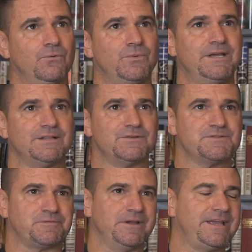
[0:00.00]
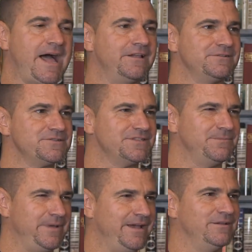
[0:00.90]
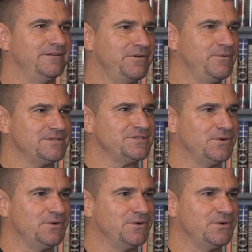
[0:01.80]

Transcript: we get those free calendars in the mail every once